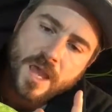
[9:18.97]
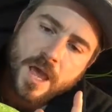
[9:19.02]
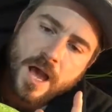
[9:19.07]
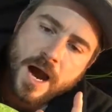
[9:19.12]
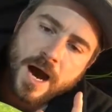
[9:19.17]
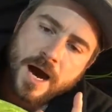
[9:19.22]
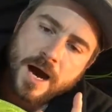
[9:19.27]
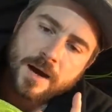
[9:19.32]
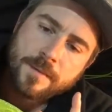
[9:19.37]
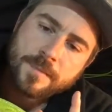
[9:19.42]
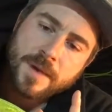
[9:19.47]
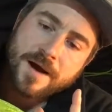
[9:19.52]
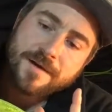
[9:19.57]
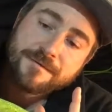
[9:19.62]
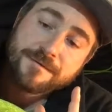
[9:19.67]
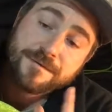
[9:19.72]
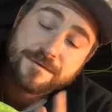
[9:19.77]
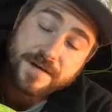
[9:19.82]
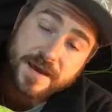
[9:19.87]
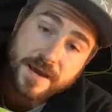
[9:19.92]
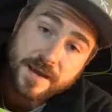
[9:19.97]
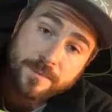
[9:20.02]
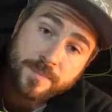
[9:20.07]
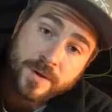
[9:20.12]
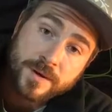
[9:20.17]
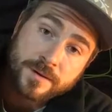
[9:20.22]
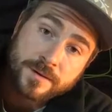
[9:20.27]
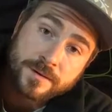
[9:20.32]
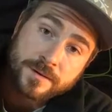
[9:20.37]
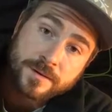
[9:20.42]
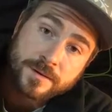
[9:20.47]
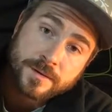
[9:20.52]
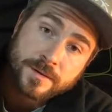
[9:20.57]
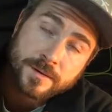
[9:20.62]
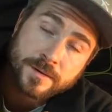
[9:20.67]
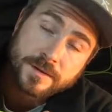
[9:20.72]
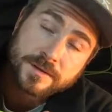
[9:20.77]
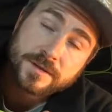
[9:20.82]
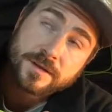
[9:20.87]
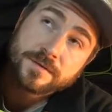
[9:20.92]
Vib.
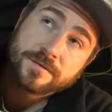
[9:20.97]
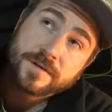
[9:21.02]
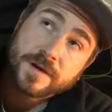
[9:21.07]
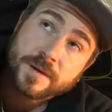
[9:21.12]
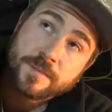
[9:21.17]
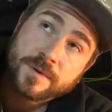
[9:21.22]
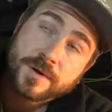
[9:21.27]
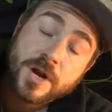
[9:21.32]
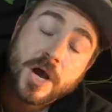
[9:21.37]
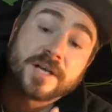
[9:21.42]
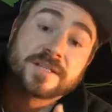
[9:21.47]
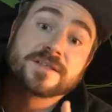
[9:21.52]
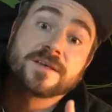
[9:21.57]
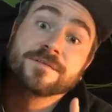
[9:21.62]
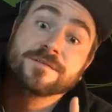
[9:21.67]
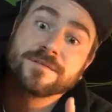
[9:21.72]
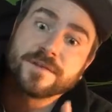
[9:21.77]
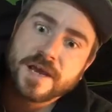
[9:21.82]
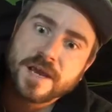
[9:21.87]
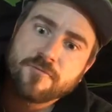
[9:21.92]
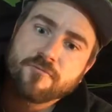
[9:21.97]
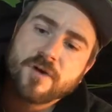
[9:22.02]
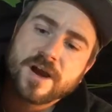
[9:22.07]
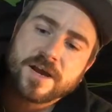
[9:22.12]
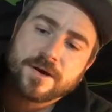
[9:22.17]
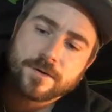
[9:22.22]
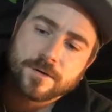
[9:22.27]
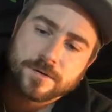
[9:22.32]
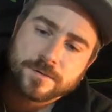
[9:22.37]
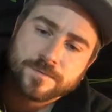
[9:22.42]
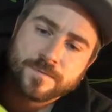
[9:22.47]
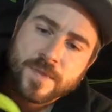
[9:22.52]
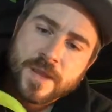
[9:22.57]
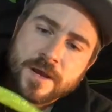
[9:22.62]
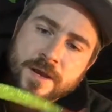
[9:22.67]
Is it the Vib? No, it's the V-Wriggle.